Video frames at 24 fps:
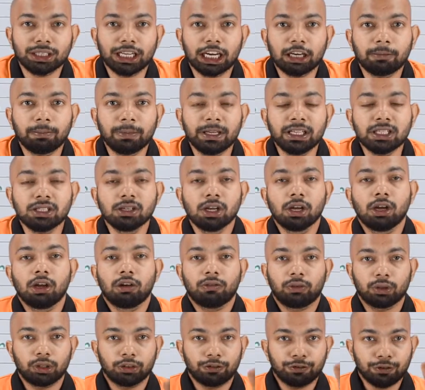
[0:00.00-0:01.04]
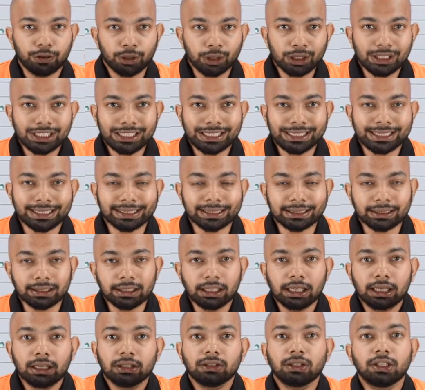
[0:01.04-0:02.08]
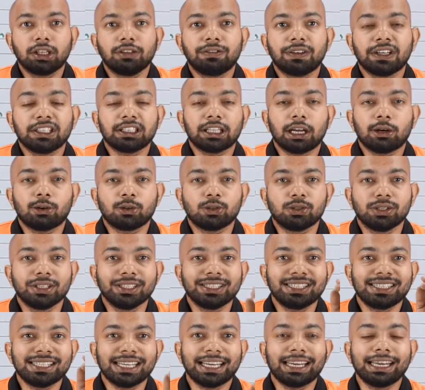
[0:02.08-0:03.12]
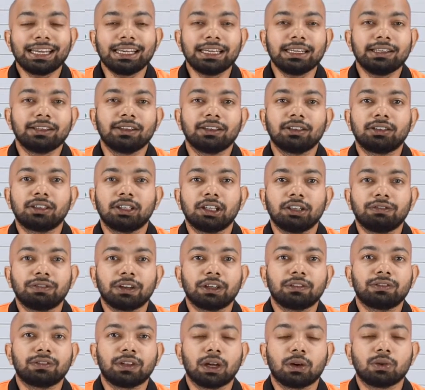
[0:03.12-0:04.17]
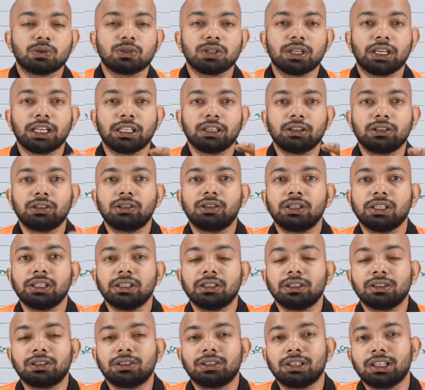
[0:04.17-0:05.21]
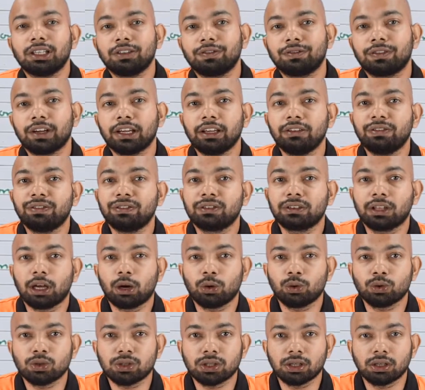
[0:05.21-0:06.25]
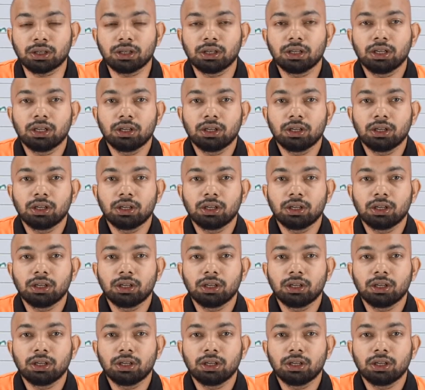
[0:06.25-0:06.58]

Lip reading: That means for the first year, 35,000, second year, 35,000, and third year, 35,000.